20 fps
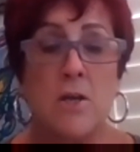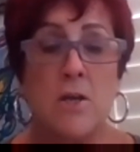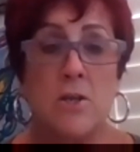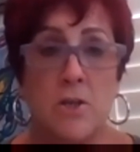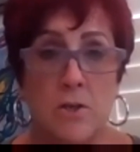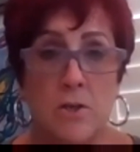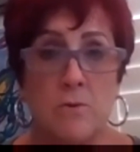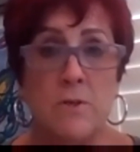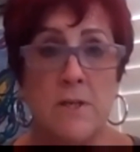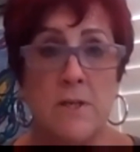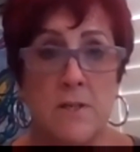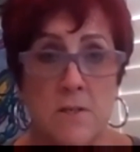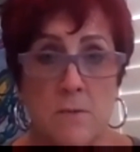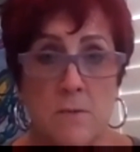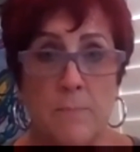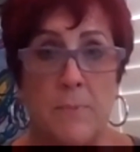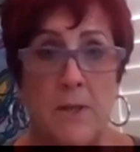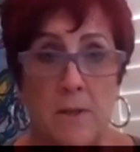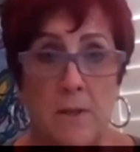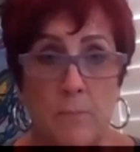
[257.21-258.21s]
You need to
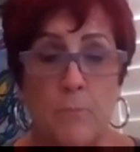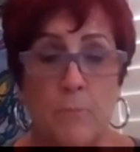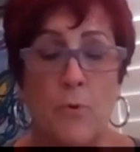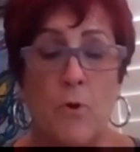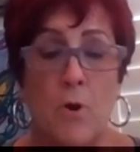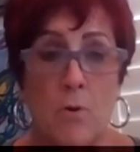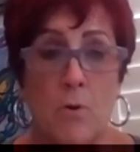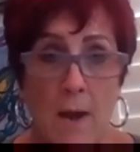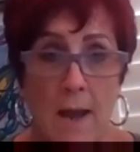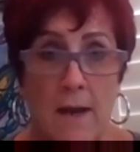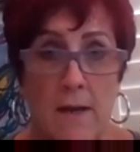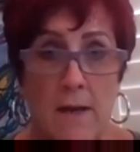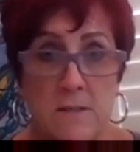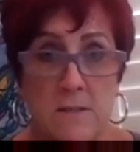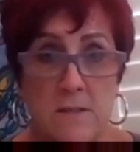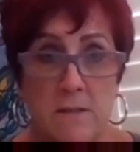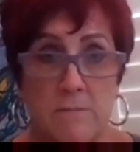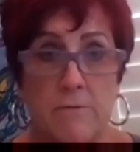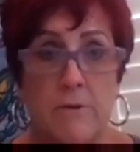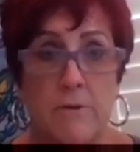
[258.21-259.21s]
be
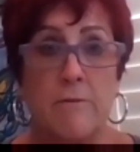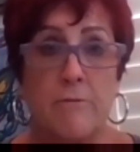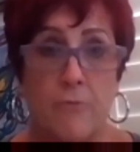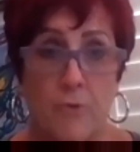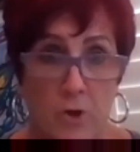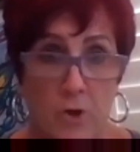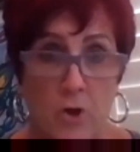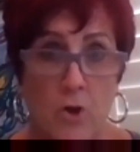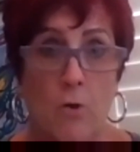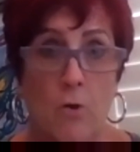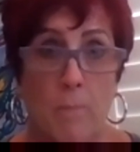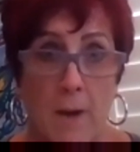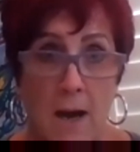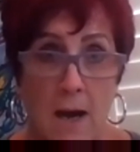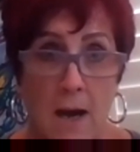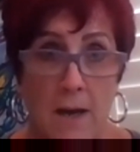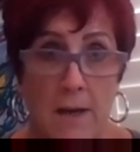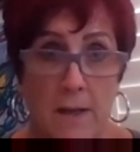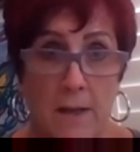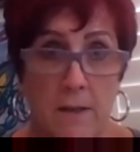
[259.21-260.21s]
proactive for your
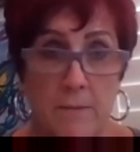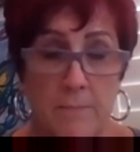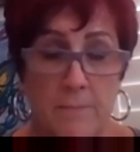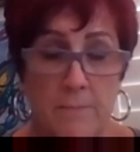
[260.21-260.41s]
body.